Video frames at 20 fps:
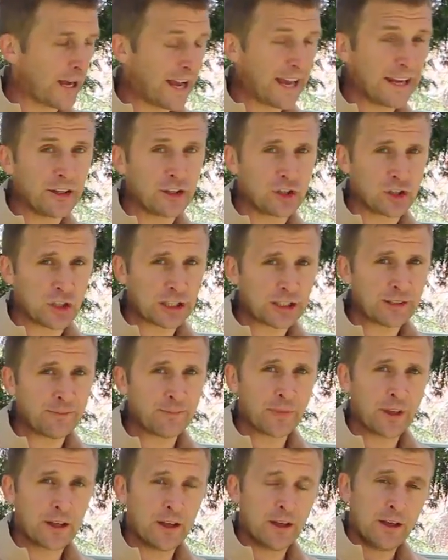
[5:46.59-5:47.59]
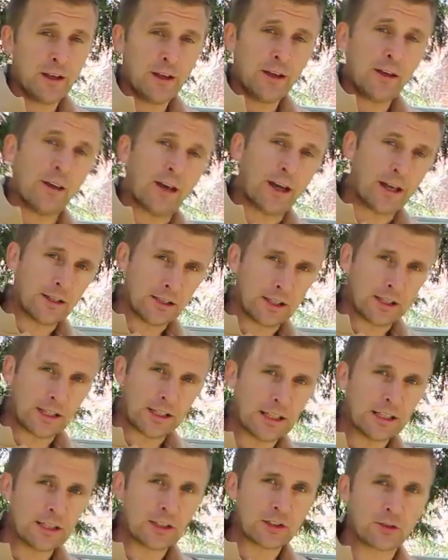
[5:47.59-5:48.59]
energy and your
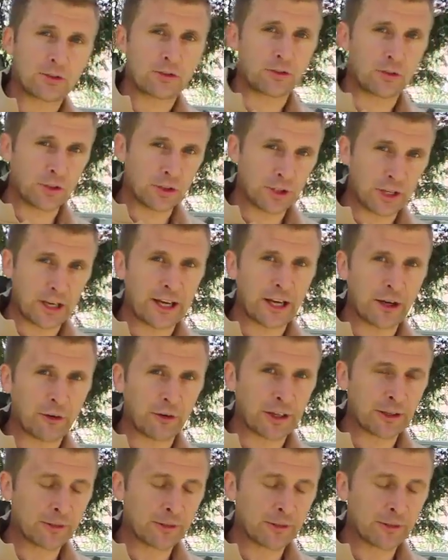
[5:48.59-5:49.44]
heat through your layering.